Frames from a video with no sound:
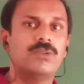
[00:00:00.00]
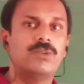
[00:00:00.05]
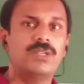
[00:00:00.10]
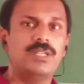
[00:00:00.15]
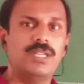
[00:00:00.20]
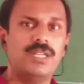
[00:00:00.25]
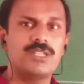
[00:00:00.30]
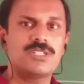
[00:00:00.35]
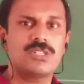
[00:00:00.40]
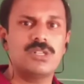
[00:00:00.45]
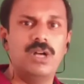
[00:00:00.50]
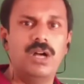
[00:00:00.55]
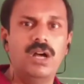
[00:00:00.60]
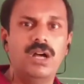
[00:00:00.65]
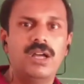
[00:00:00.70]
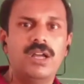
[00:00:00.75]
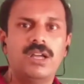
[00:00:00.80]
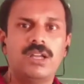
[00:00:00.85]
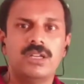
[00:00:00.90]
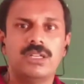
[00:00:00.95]
Okay,
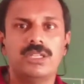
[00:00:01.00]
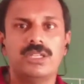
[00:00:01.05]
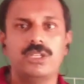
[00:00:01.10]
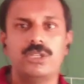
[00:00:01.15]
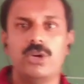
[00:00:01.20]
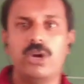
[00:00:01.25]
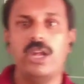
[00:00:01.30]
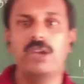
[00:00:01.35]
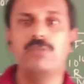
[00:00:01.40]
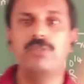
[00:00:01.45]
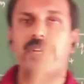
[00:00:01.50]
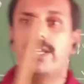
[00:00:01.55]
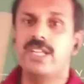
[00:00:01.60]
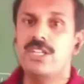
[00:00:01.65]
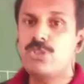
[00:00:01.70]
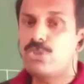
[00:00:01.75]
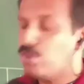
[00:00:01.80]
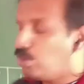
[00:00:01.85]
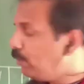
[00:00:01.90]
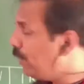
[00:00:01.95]
so you don't
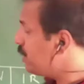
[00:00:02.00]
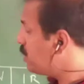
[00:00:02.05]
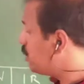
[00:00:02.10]
worry too much